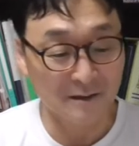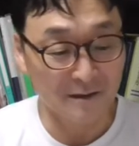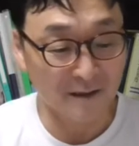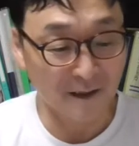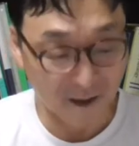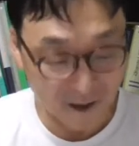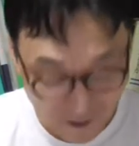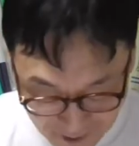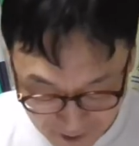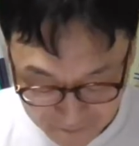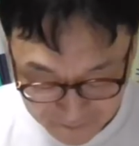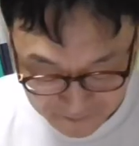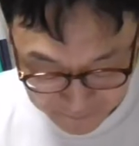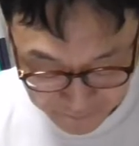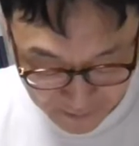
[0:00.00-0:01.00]
the
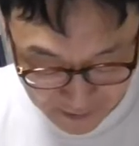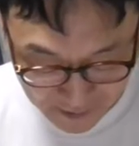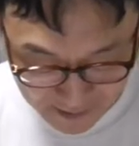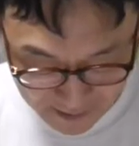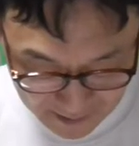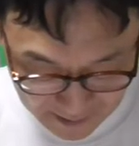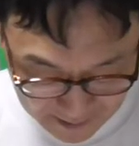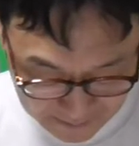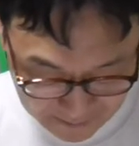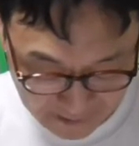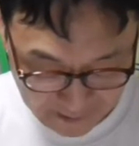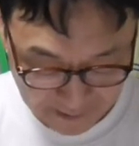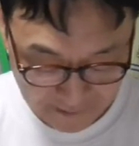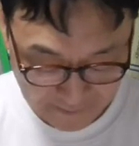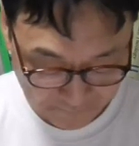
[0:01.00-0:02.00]
love. And
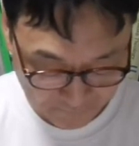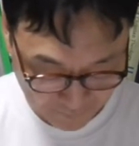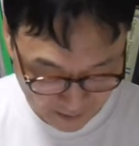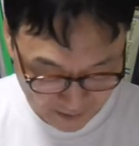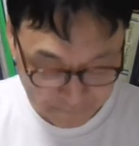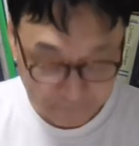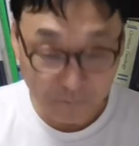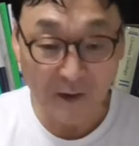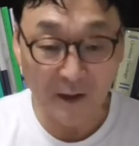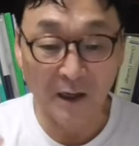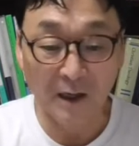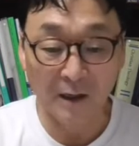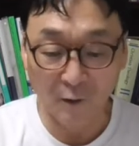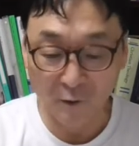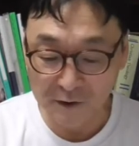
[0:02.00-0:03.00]
um, then
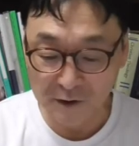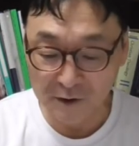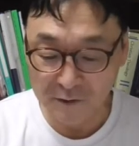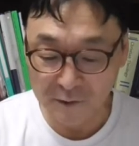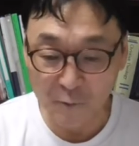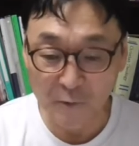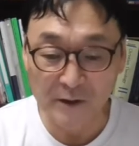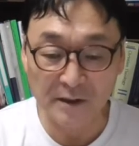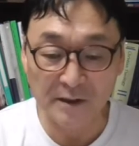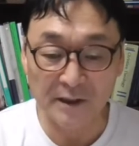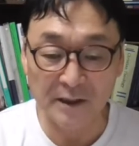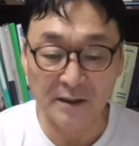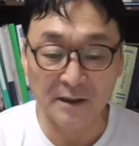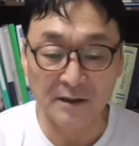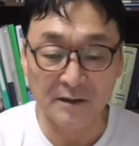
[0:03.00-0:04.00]
uh, continue to read
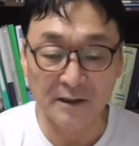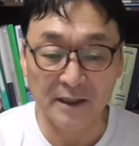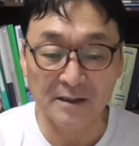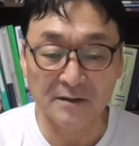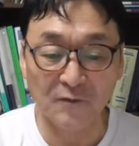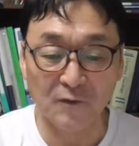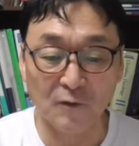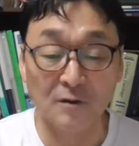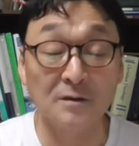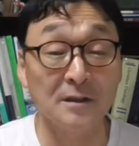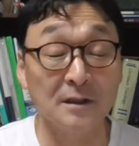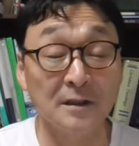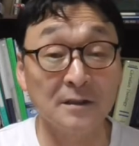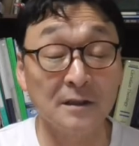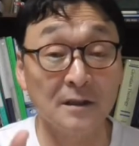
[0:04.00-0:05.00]
in the next verse,
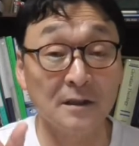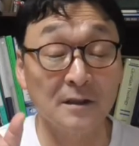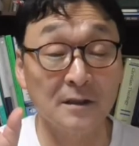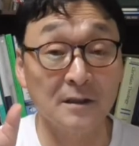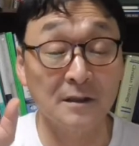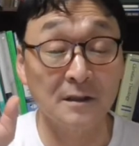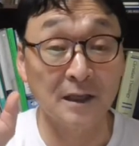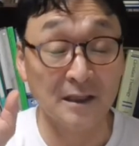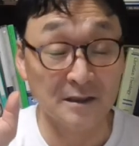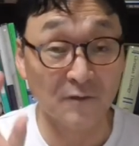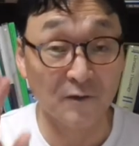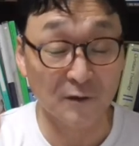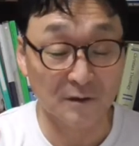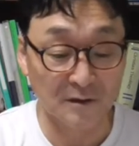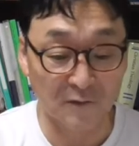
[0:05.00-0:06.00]
in the uh, last
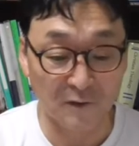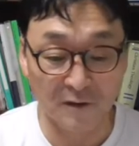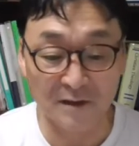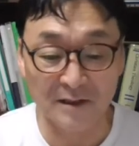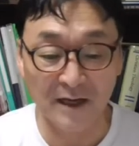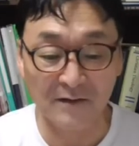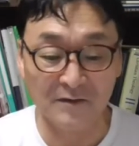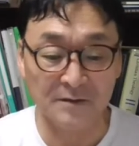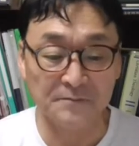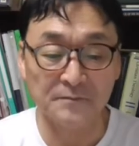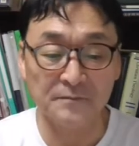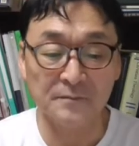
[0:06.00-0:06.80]
verse, verse seven.